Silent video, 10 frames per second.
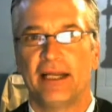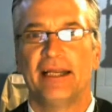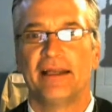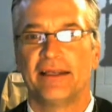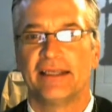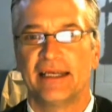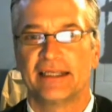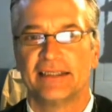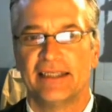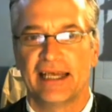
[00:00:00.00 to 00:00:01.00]
right into the
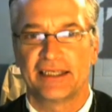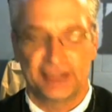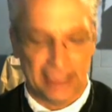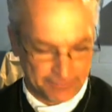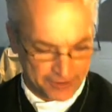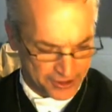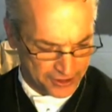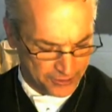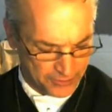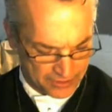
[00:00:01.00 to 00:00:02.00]
text in Acts chapter
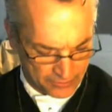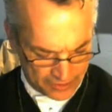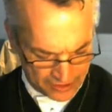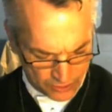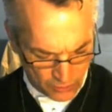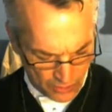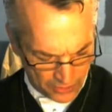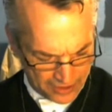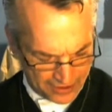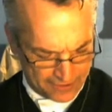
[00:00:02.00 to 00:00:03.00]
2, where it's
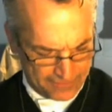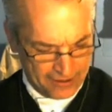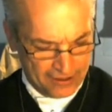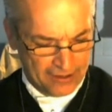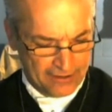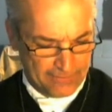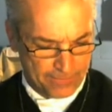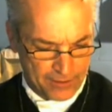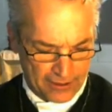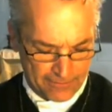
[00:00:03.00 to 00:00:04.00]
quoted here.
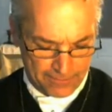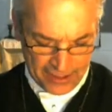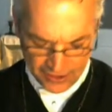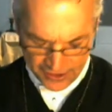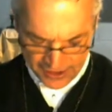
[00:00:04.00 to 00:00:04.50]
Peter